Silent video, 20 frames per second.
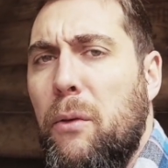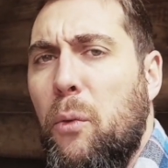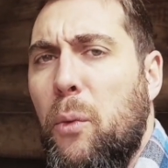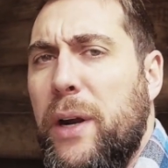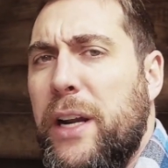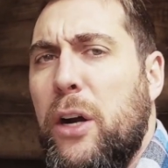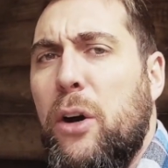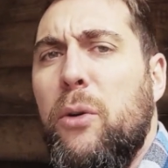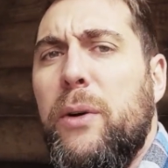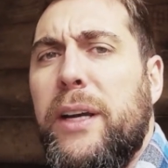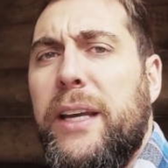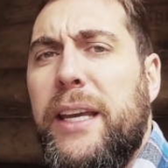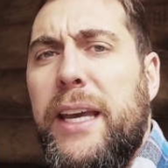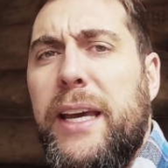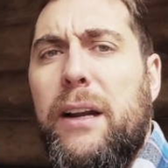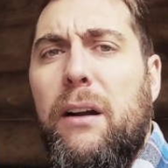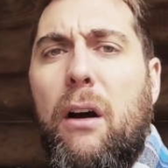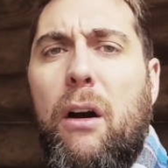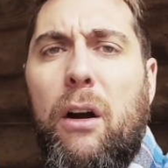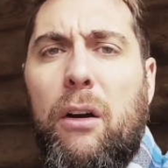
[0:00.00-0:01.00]
we don't
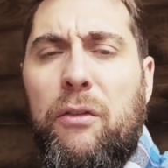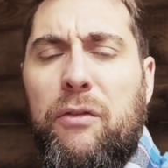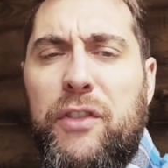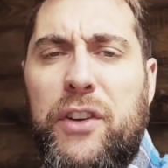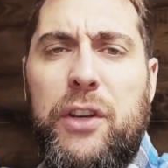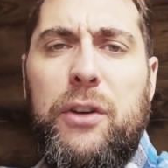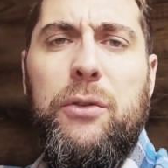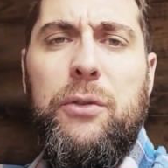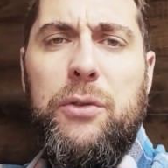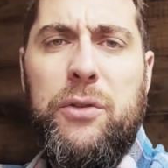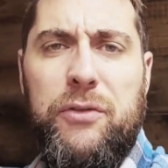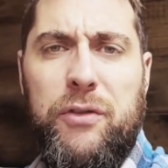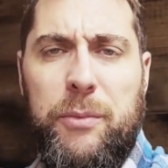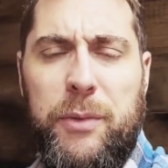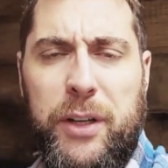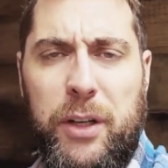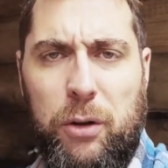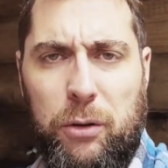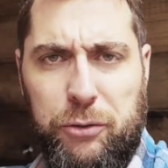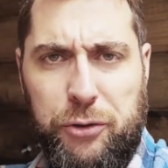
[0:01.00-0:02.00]
get our views from
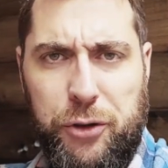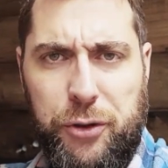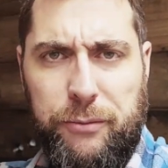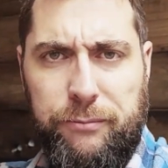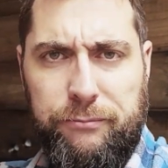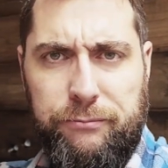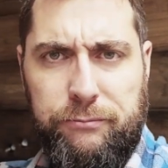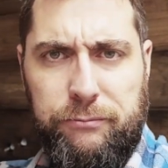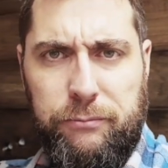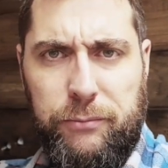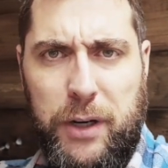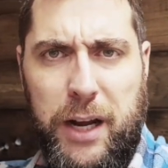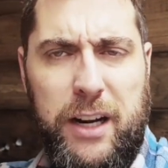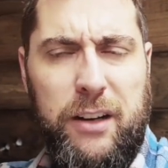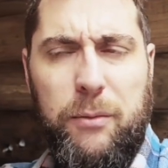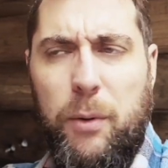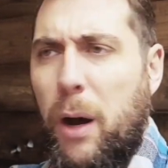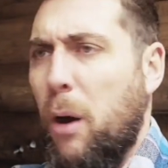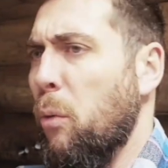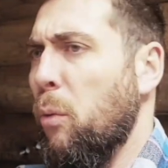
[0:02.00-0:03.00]
the culture, right?
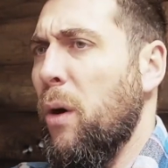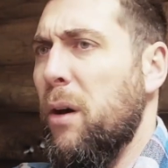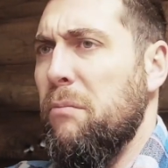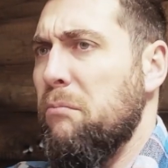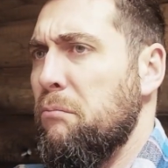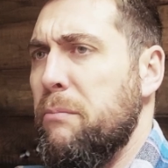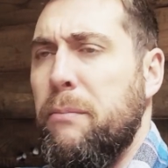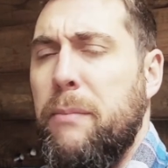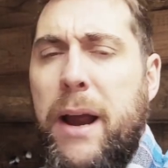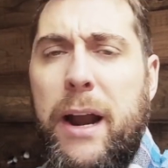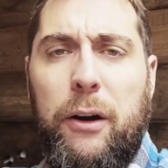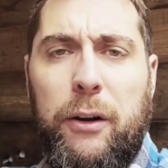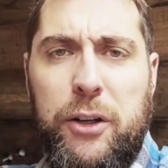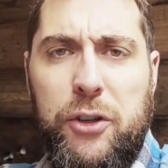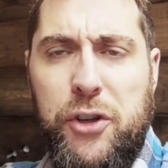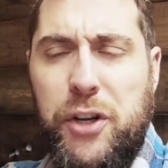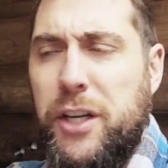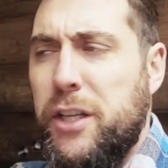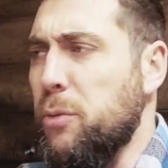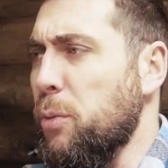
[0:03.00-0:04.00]
About what
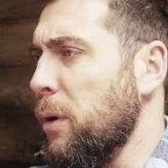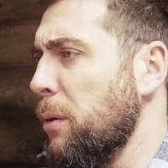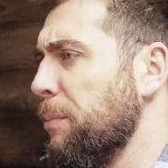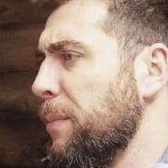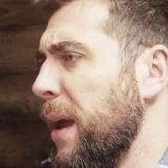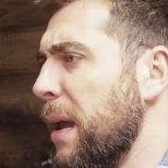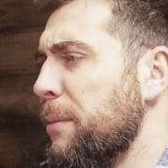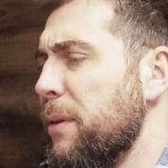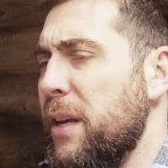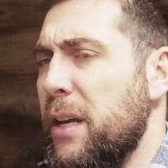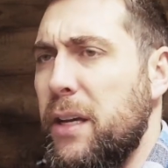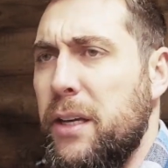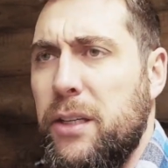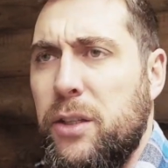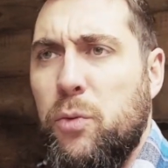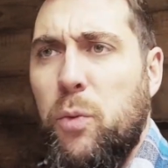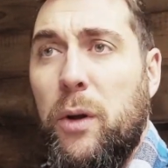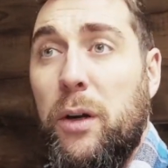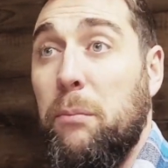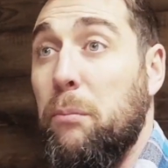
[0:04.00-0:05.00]
marriage is, what a baby
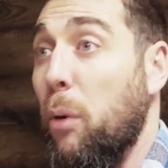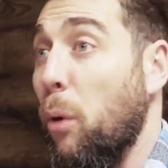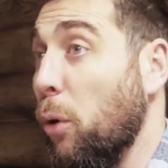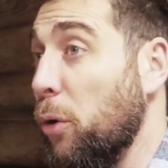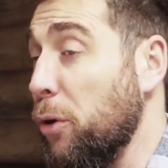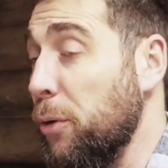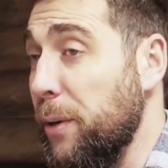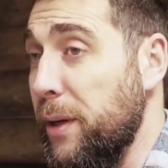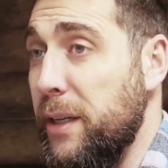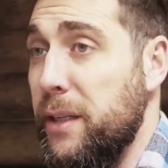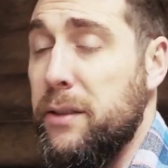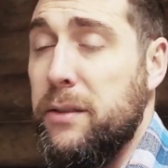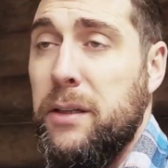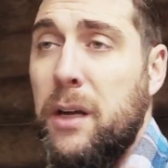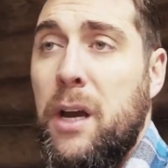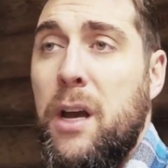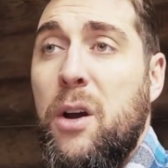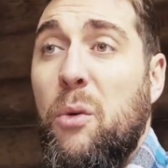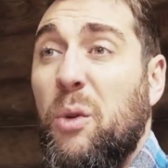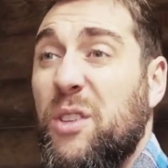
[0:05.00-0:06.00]
is, what a border is,
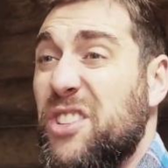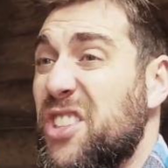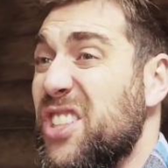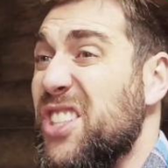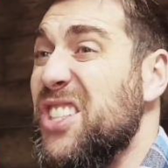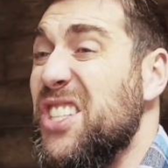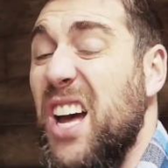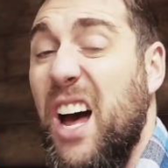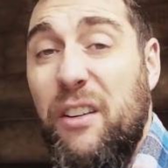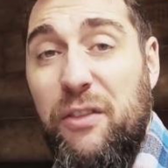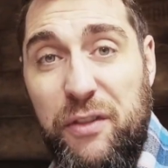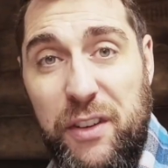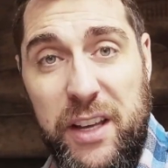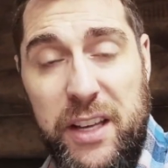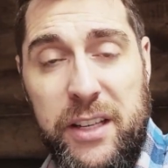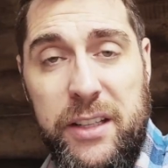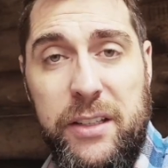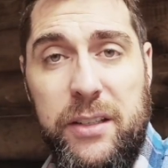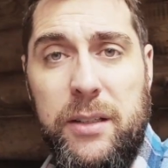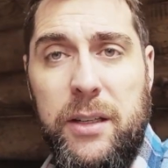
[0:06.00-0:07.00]
what stuff
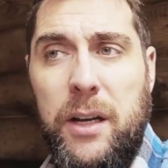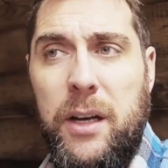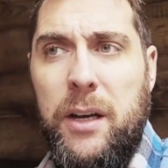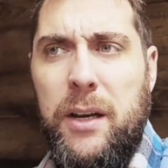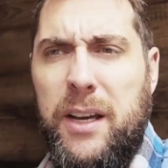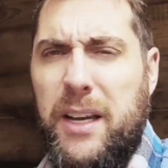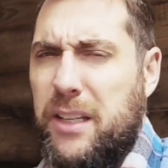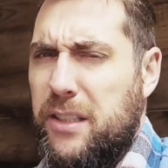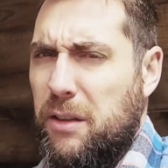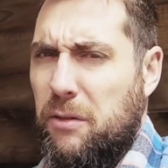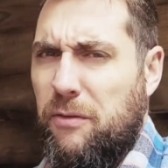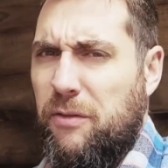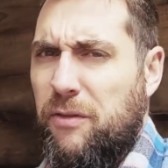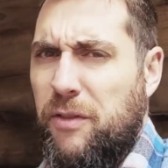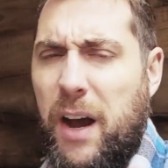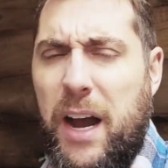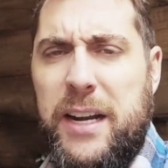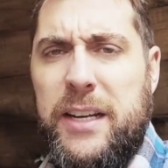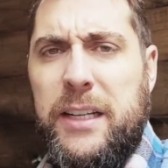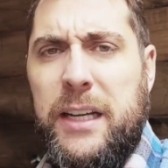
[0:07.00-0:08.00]
is. Is it
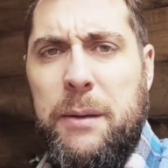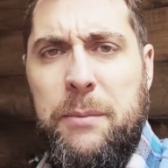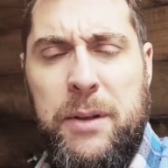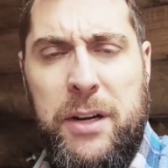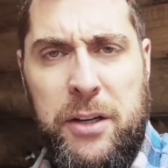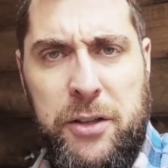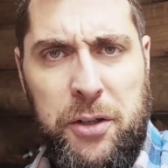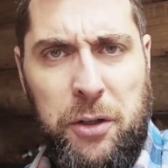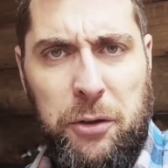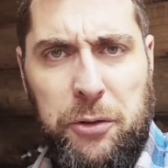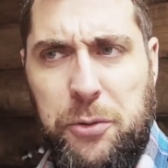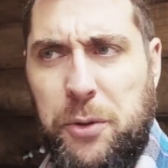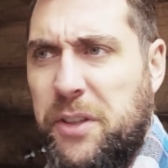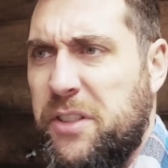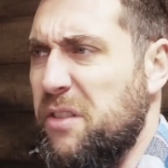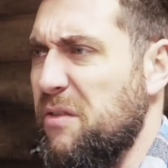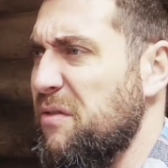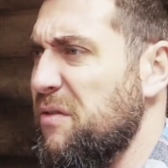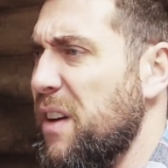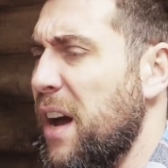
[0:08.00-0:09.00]
fine to commit adultery?
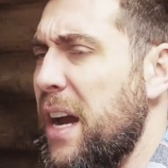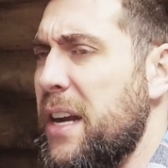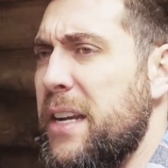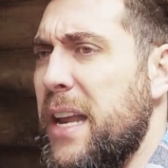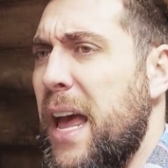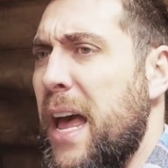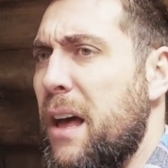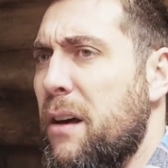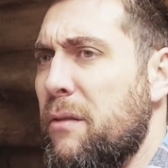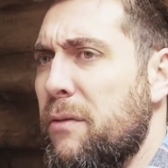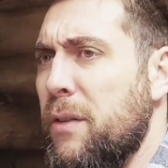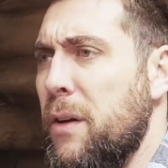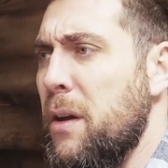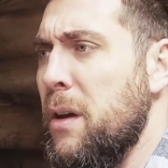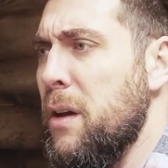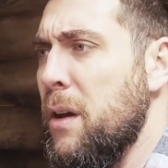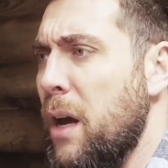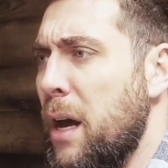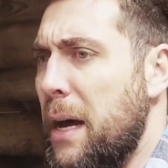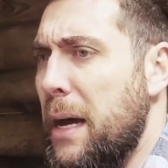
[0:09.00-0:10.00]
Is it fine to have
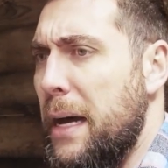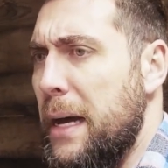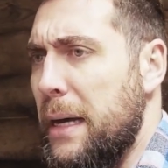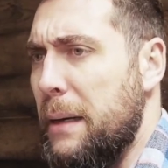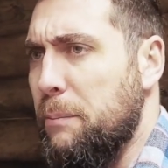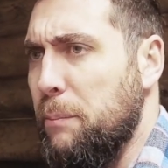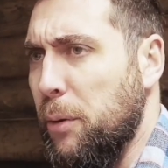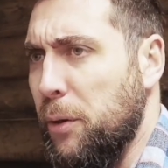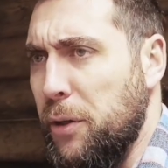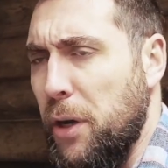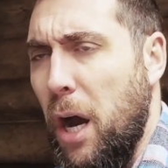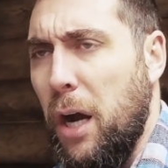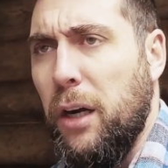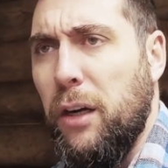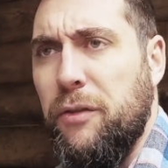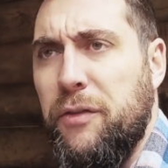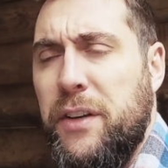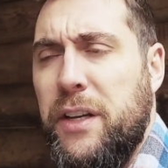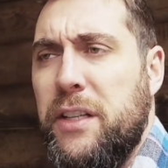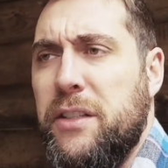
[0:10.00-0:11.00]
uh,
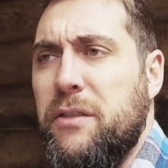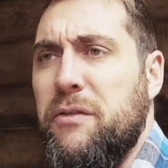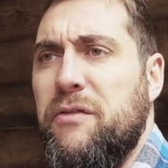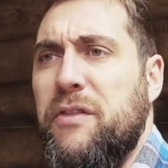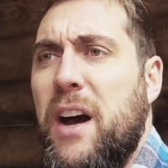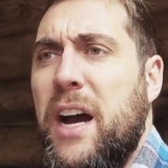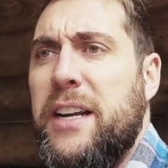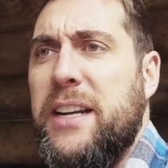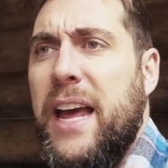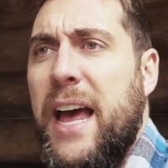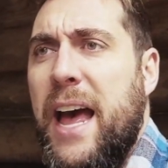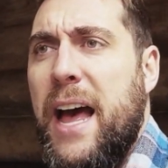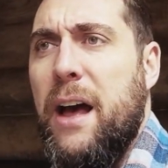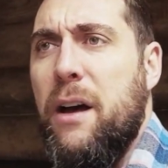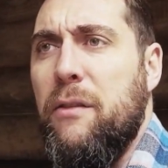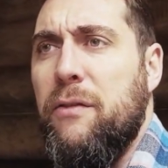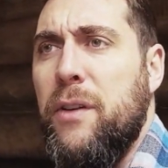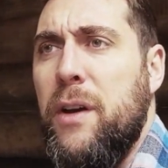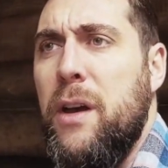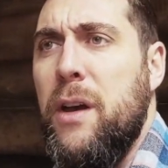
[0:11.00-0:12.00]
pornography? Is it fine to
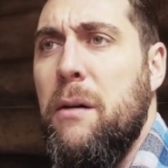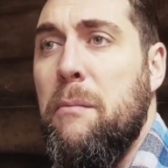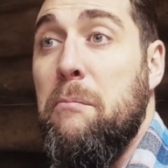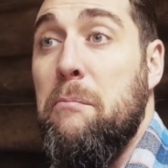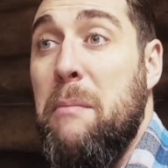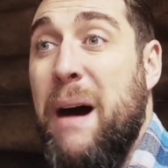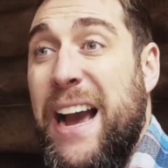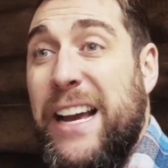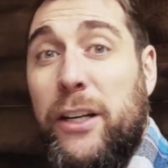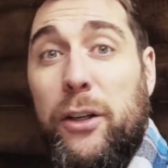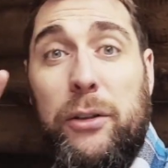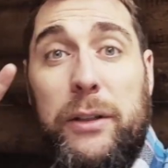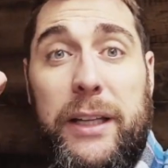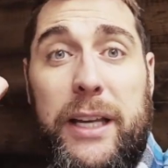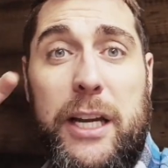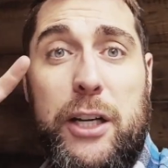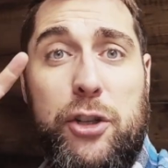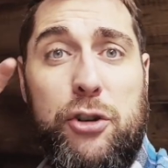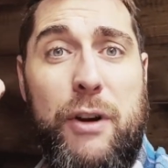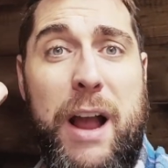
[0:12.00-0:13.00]
have
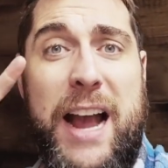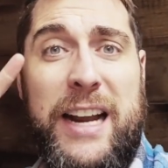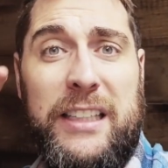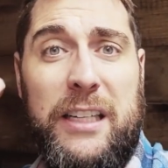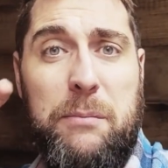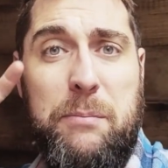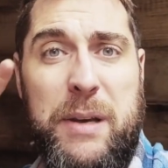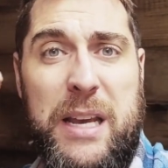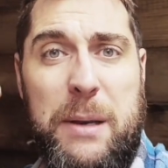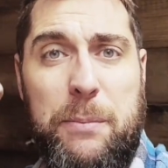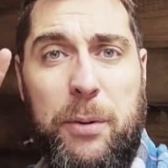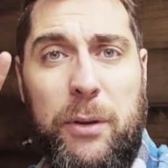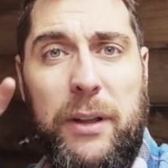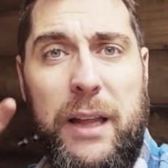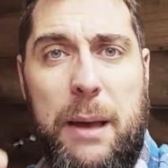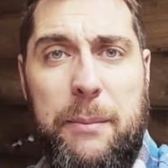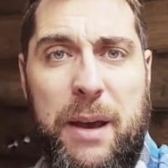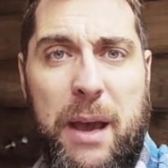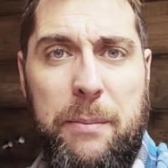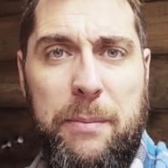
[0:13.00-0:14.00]
minorly attracted
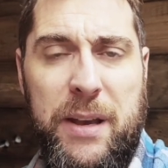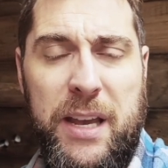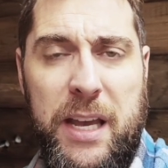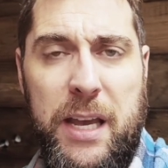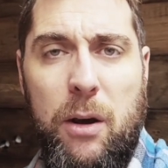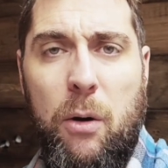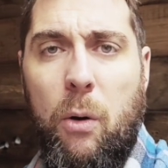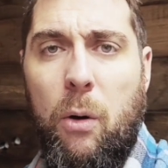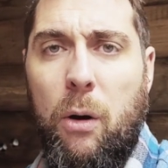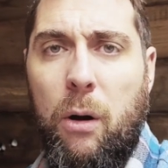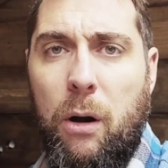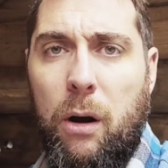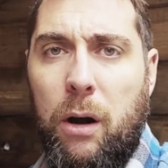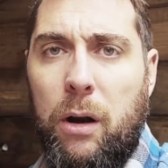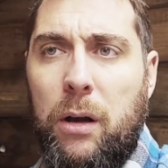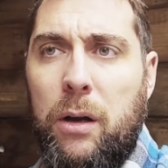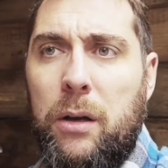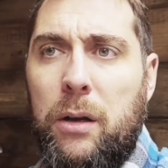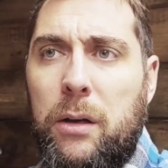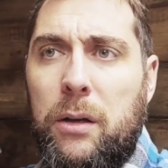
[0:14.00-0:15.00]
people, MAP,
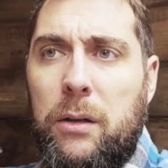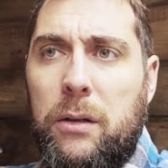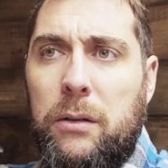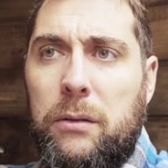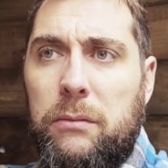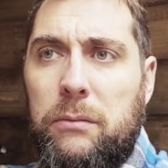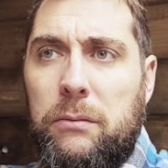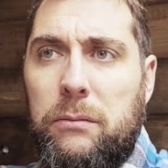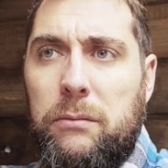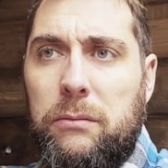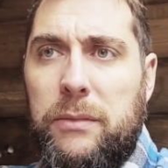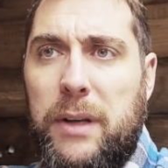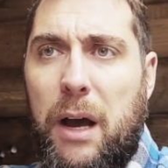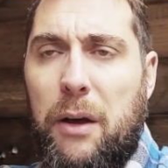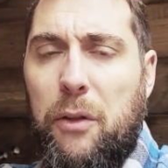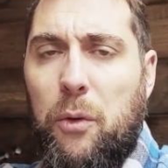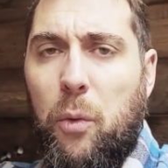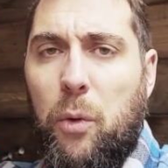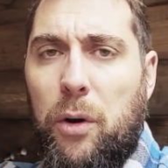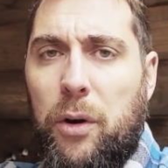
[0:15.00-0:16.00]
or
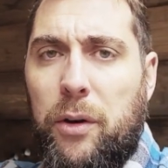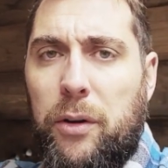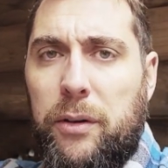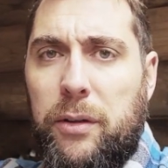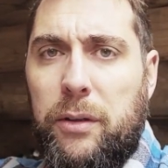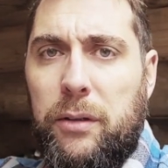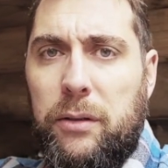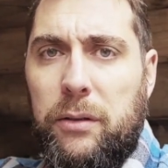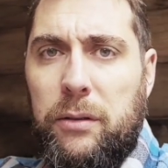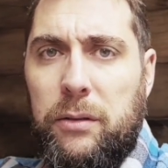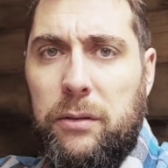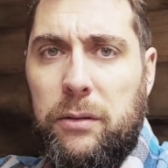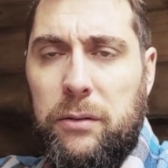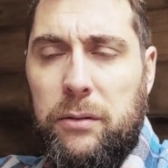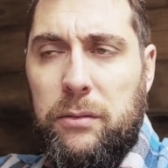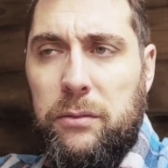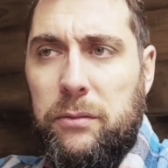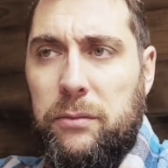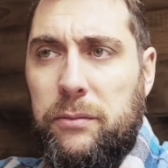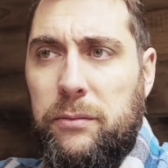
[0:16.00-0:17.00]
now the word
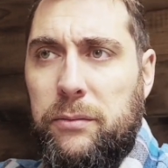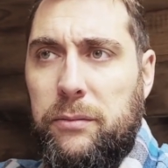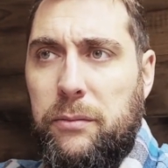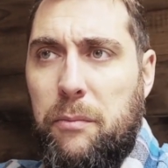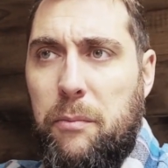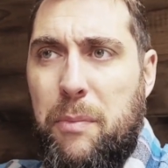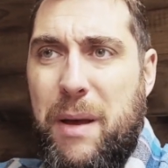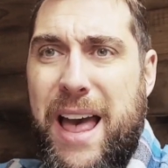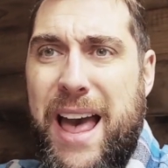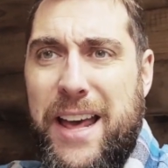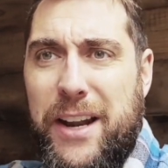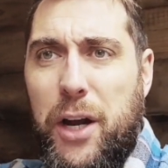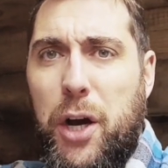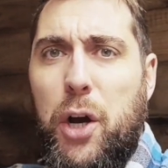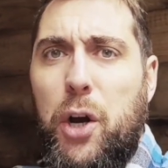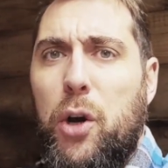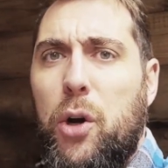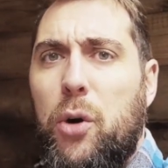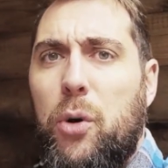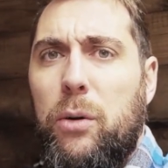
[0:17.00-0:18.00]

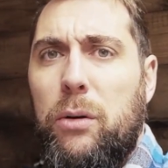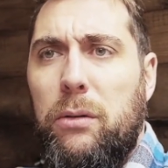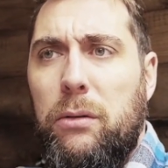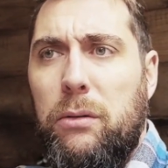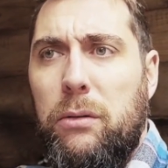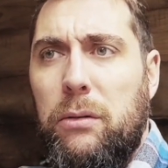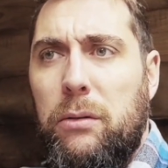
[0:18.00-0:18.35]
pedo